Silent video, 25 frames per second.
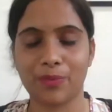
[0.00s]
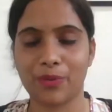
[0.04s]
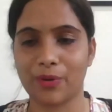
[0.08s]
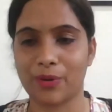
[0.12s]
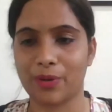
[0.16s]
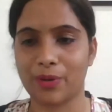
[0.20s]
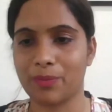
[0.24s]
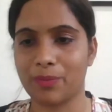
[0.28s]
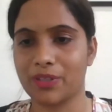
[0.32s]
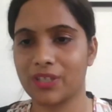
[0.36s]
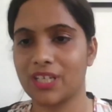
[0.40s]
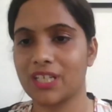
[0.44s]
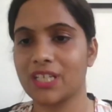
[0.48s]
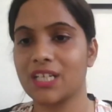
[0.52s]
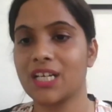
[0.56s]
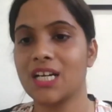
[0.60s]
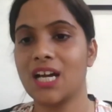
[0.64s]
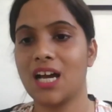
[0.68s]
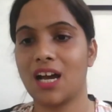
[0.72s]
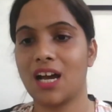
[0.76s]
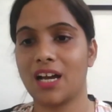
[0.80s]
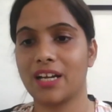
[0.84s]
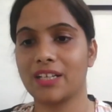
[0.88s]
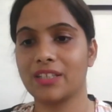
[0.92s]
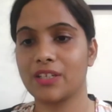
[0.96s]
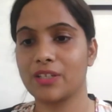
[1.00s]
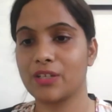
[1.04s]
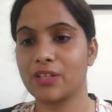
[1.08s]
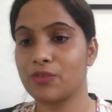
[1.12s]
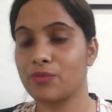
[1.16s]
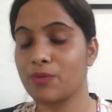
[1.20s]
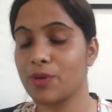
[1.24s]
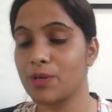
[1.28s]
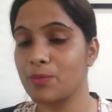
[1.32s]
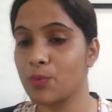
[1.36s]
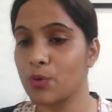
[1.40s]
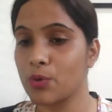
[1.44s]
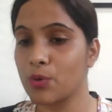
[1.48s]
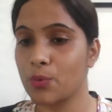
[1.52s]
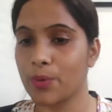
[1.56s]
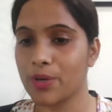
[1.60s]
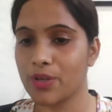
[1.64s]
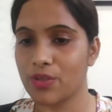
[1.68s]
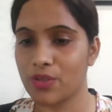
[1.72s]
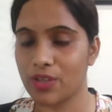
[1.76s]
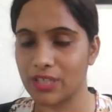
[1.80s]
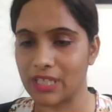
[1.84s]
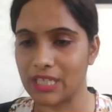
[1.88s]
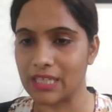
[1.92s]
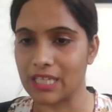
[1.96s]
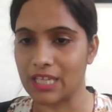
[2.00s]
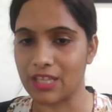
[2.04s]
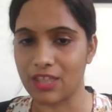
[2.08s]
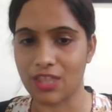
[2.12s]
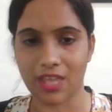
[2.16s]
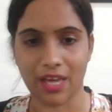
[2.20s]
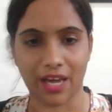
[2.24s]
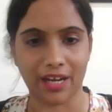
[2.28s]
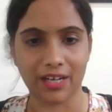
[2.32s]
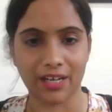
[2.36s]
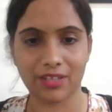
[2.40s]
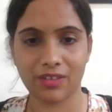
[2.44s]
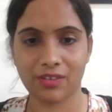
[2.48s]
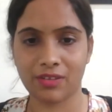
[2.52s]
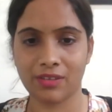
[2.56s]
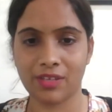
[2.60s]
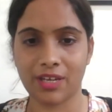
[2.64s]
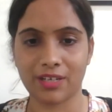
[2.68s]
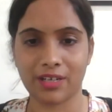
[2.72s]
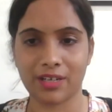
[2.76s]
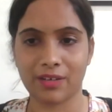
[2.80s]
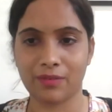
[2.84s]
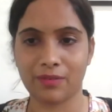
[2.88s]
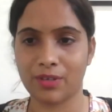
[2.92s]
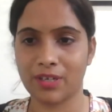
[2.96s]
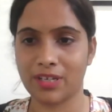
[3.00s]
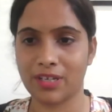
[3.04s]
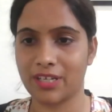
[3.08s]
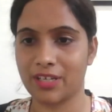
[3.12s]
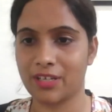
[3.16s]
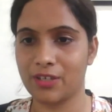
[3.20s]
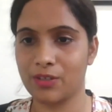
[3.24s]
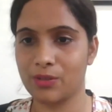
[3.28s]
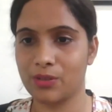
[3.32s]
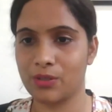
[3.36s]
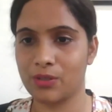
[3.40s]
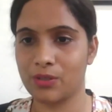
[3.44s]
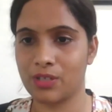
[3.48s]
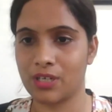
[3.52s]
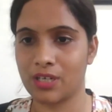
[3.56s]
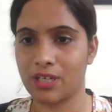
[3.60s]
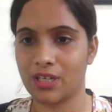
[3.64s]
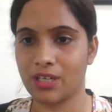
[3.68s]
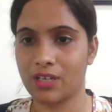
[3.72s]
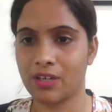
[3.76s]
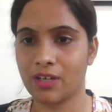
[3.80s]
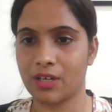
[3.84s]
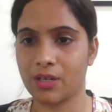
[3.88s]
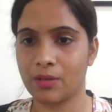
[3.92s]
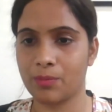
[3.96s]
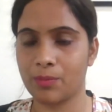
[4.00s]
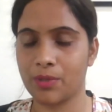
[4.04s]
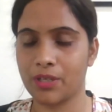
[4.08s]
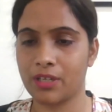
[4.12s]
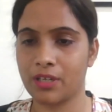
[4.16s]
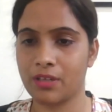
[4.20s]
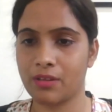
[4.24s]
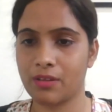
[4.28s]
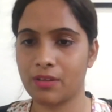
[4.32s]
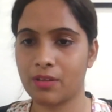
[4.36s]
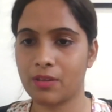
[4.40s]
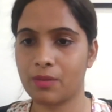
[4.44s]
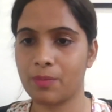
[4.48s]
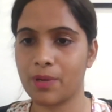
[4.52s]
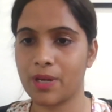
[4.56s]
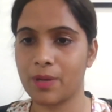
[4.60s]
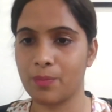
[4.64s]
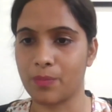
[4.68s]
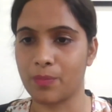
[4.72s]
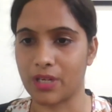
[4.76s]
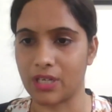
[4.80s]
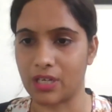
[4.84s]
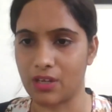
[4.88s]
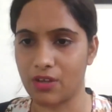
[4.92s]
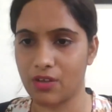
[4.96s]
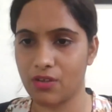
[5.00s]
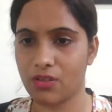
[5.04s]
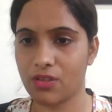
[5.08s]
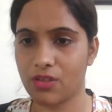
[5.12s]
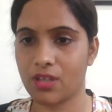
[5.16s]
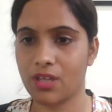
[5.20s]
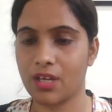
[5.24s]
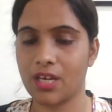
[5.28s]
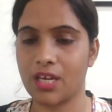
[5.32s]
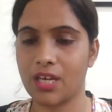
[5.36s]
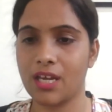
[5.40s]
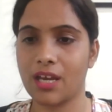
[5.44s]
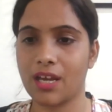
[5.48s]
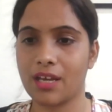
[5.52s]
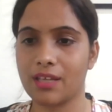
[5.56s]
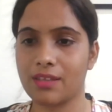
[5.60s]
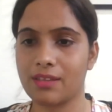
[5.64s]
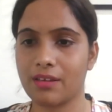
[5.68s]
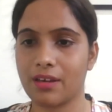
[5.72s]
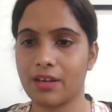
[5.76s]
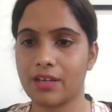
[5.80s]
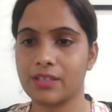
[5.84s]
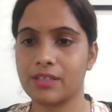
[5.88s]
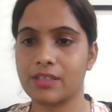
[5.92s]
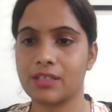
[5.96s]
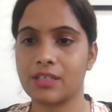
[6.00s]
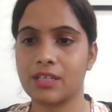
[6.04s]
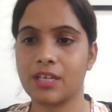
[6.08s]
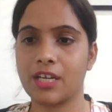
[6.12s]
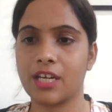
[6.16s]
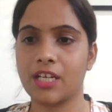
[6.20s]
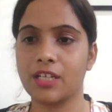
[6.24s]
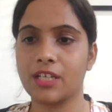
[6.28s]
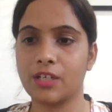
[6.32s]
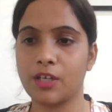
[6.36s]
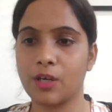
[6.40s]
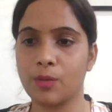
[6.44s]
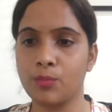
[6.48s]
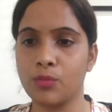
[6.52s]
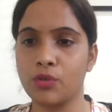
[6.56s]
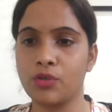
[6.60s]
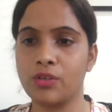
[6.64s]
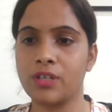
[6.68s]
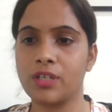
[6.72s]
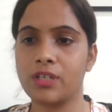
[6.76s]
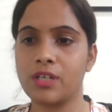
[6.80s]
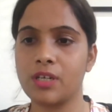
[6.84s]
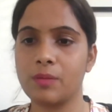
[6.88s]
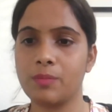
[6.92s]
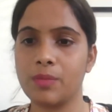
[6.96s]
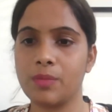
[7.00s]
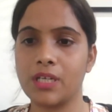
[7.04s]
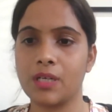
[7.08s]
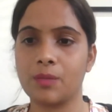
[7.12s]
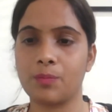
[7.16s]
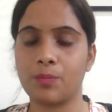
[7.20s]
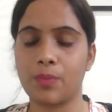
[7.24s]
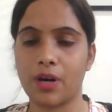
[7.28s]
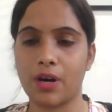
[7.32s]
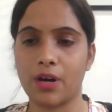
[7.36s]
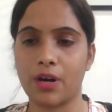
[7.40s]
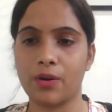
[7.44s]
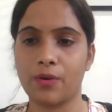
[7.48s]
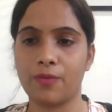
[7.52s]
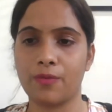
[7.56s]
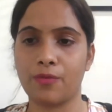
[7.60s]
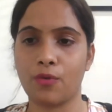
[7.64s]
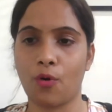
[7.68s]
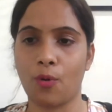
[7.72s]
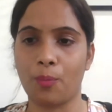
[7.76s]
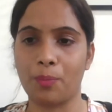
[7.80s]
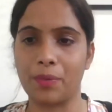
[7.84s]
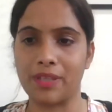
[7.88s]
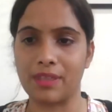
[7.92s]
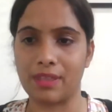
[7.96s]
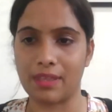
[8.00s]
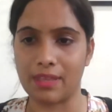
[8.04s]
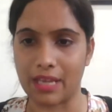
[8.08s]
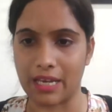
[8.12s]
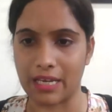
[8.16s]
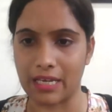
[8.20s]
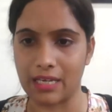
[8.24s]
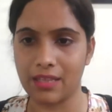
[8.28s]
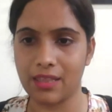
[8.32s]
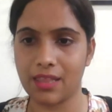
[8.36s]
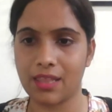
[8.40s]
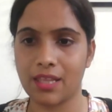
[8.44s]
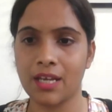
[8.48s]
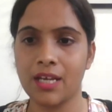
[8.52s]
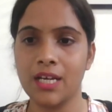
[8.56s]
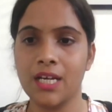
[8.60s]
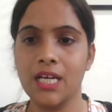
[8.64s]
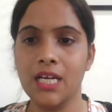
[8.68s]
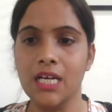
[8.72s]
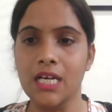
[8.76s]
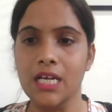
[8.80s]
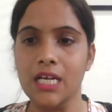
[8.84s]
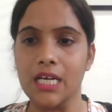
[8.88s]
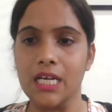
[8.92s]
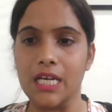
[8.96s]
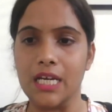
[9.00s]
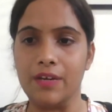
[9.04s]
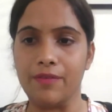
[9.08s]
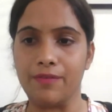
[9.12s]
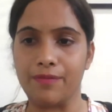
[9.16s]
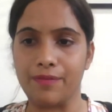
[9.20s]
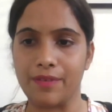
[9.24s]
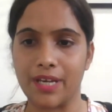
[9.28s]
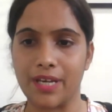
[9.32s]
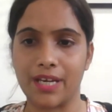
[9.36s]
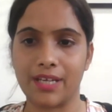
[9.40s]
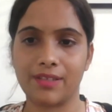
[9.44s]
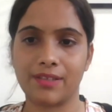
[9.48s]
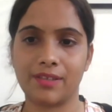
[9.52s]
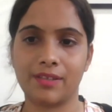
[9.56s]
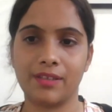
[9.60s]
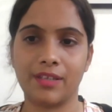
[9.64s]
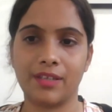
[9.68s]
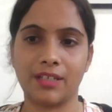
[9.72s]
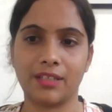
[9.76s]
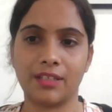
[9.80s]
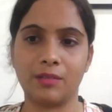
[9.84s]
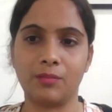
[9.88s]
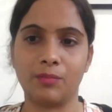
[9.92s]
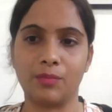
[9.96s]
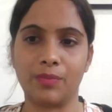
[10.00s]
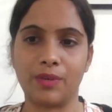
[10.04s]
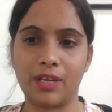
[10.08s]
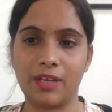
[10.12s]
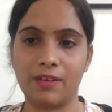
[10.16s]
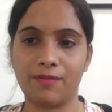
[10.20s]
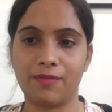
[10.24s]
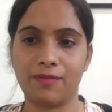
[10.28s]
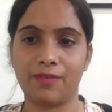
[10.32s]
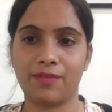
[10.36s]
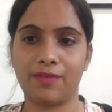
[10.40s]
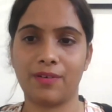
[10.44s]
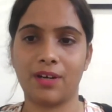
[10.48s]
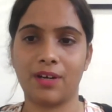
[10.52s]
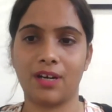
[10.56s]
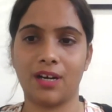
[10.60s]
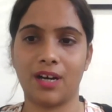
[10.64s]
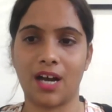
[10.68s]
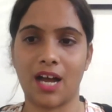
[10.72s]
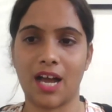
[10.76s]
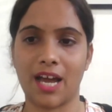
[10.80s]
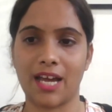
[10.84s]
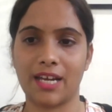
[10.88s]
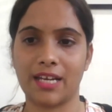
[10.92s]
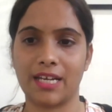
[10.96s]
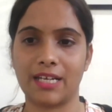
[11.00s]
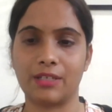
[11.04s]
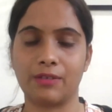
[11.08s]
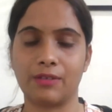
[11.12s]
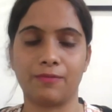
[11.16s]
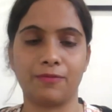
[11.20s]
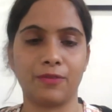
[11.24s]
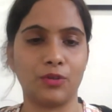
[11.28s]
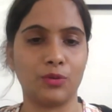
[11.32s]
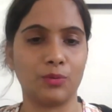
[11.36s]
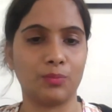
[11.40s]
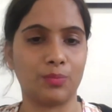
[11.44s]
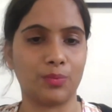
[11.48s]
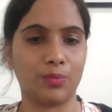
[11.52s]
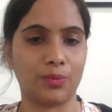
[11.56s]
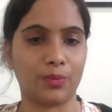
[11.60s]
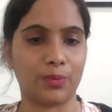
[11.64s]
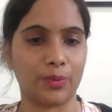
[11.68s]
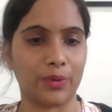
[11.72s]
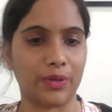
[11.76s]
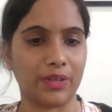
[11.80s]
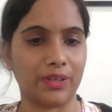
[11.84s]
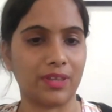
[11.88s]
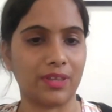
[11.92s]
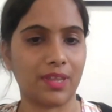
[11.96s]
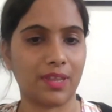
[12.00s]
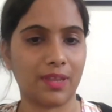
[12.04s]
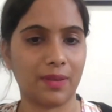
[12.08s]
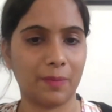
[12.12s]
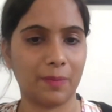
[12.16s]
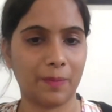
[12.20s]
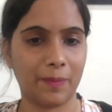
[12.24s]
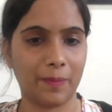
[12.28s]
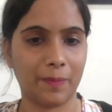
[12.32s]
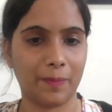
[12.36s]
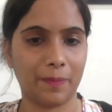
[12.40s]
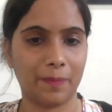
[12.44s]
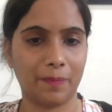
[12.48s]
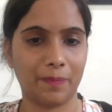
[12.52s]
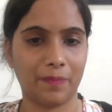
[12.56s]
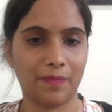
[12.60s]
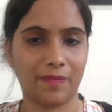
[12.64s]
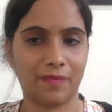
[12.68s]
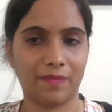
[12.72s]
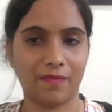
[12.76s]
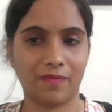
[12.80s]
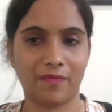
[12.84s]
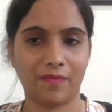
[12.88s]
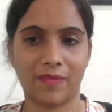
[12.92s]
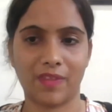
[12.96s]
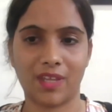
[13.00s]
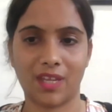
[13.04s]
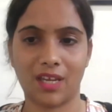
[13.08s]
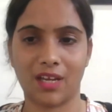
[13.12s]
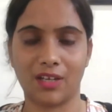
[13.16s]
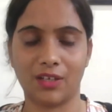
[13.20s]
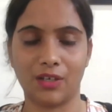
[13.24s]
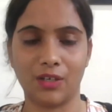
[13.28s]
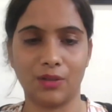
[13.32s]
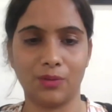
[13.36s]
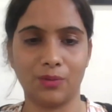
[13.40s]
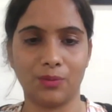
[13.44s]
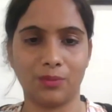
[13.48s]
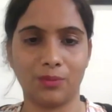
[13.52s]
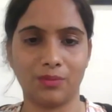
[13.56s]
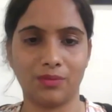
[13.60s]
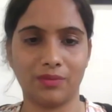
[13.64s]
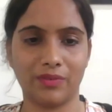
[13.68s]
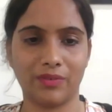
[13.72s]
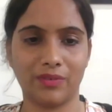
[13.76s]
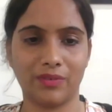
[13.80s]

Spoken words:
about that. There is one more question in the chat that I would like you to take, but this is by Manish. He has asked, can community be a part of open science? If yes, then in brief, highlight a few points. Can you?